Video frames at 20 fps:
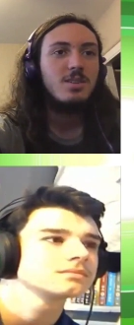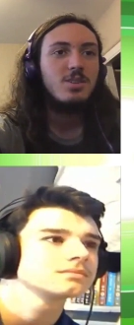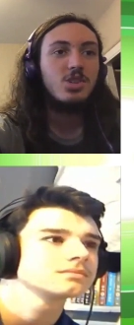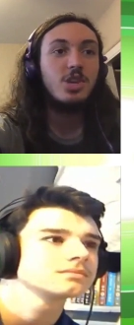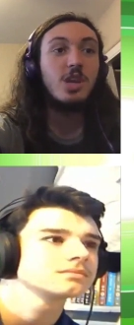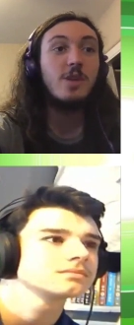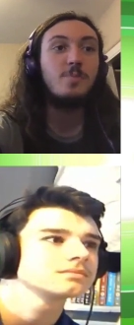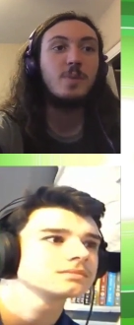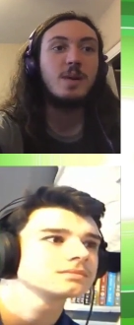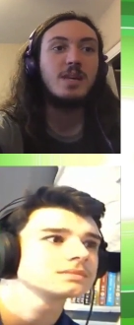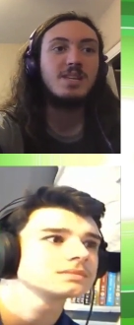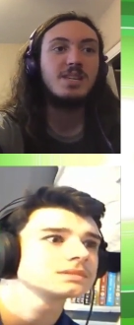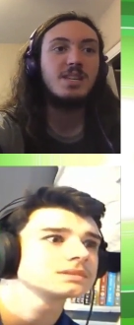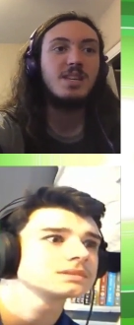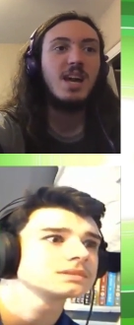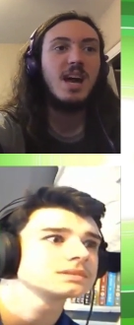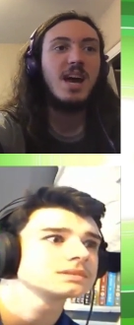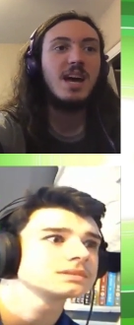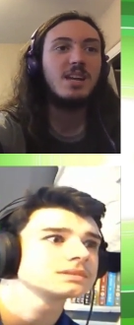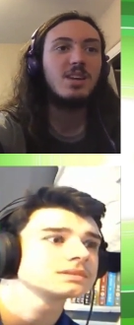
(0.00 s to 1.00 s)
Speaker 1: ship. is
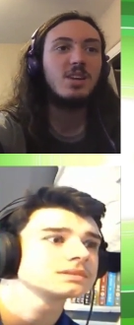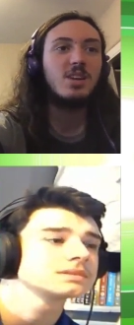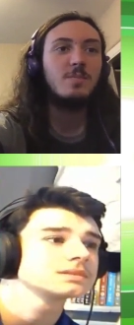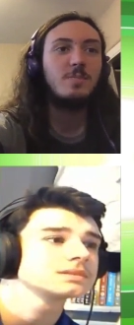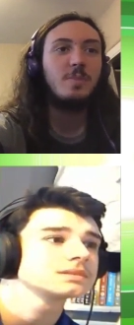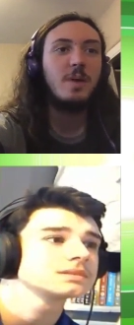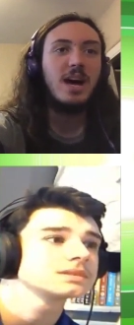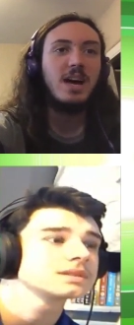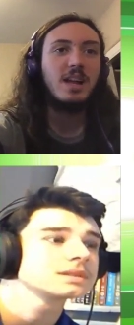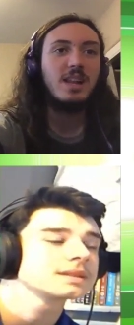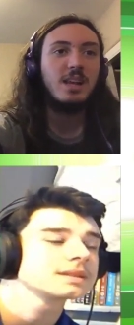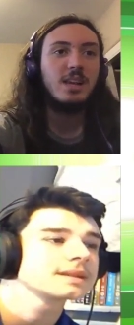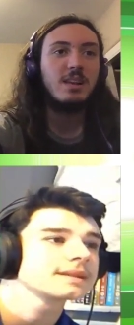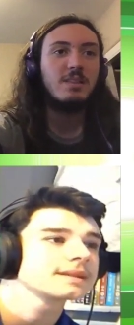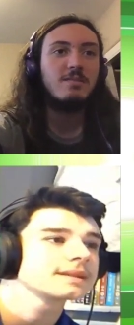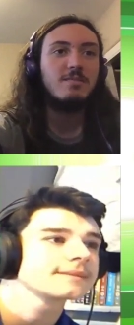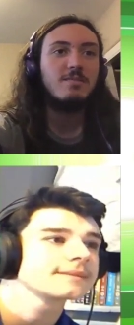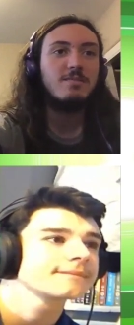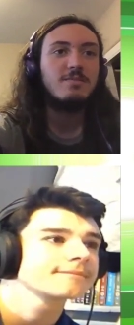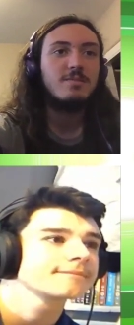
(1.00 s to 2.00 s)
not a good pilot.
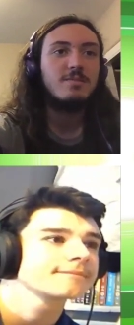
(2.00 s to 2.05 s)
